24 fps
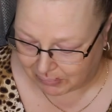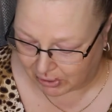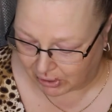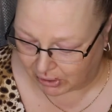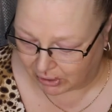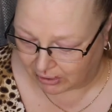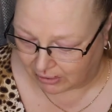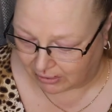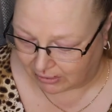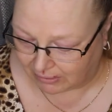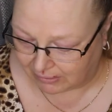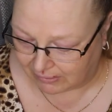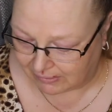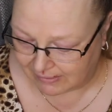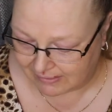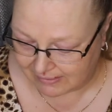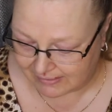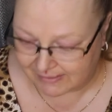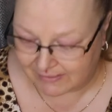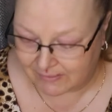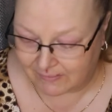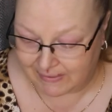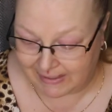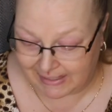Pearl.
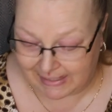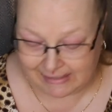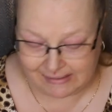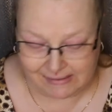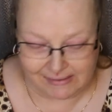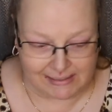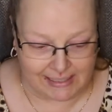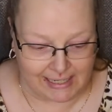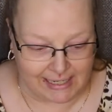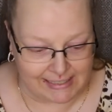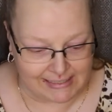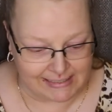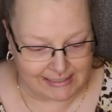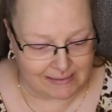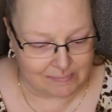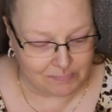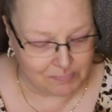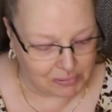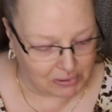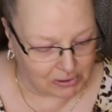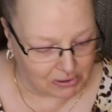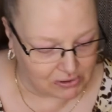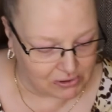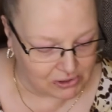So yes, I
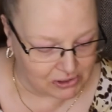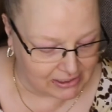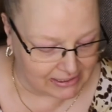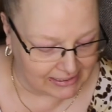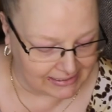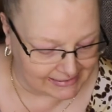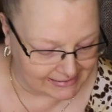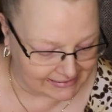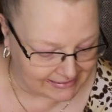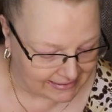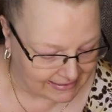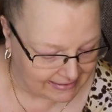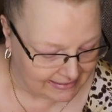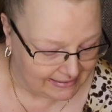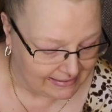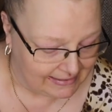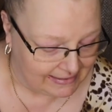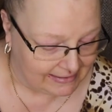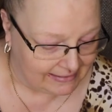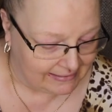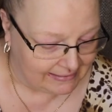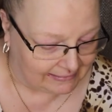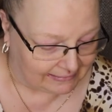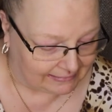did purchase
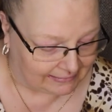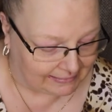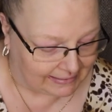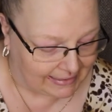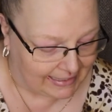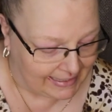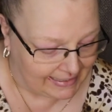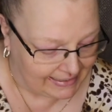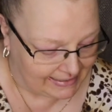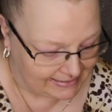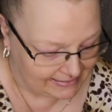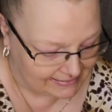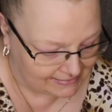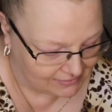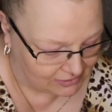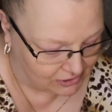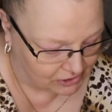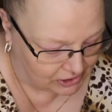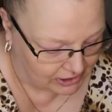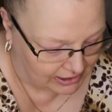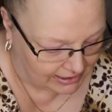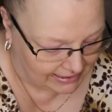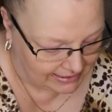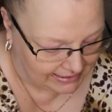the lightest
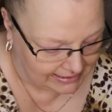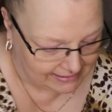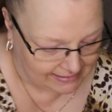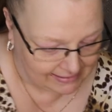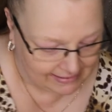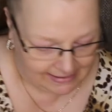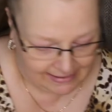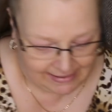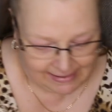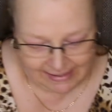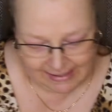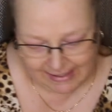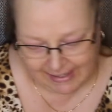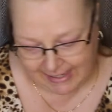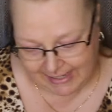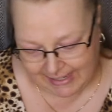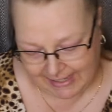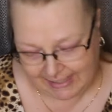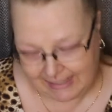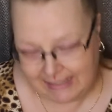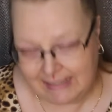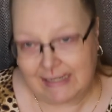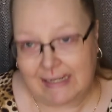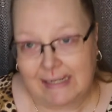shade.
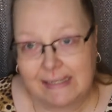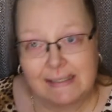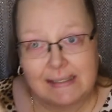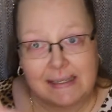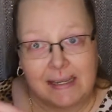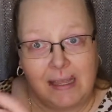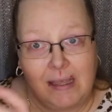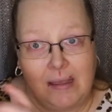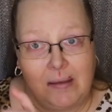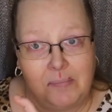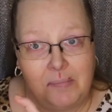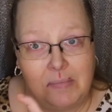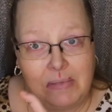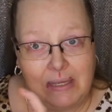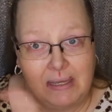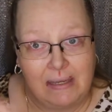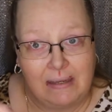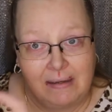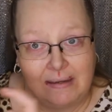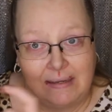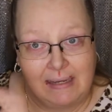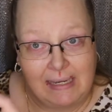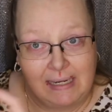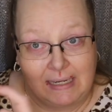And it does come
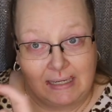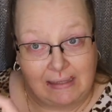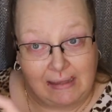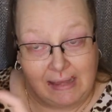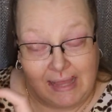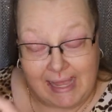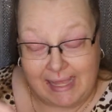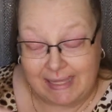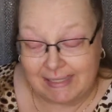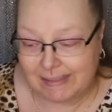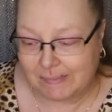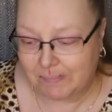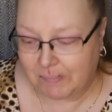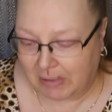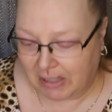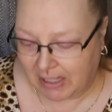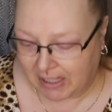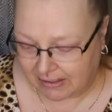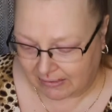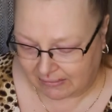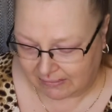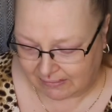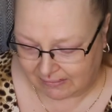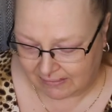in a glass
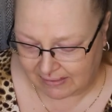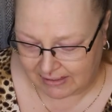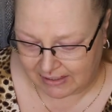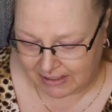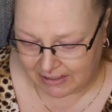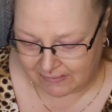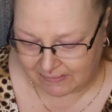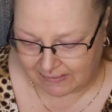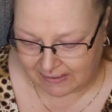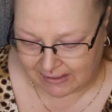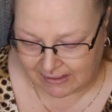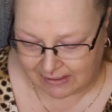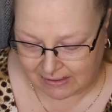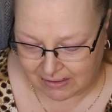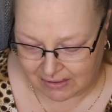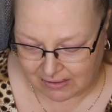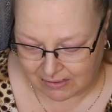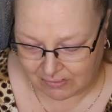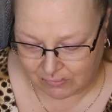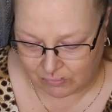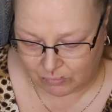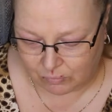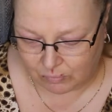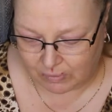bottle. You get
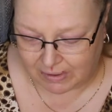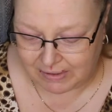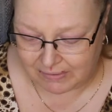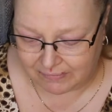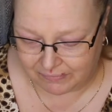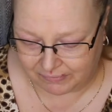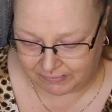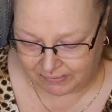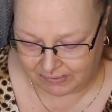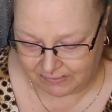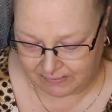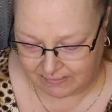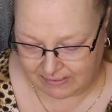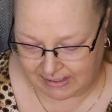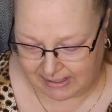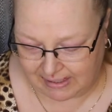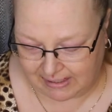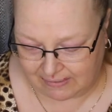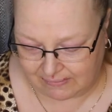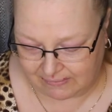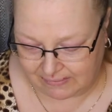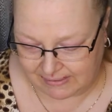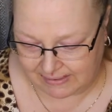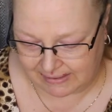1 fluid
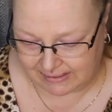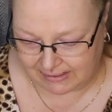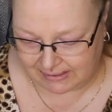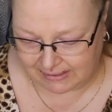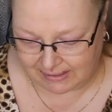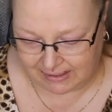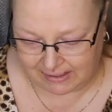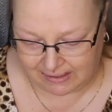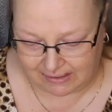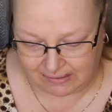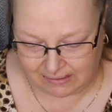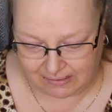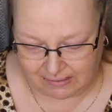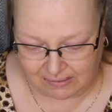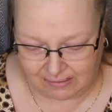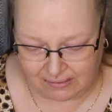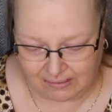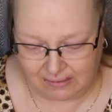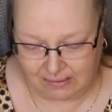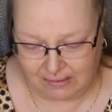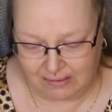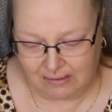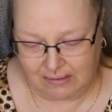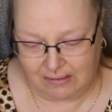ounce in
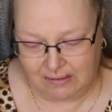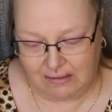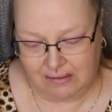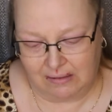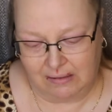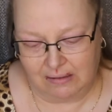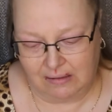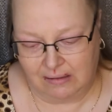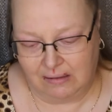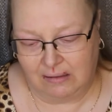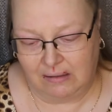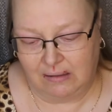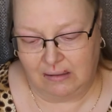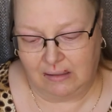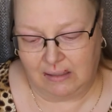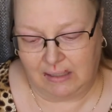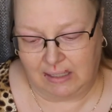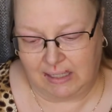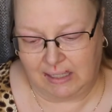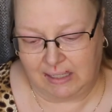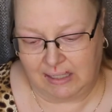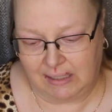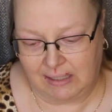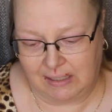here,
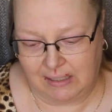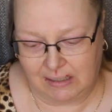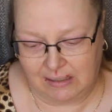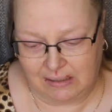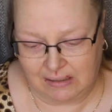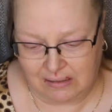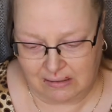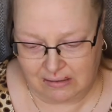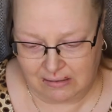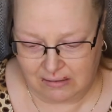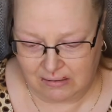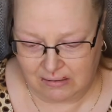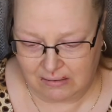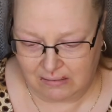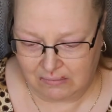and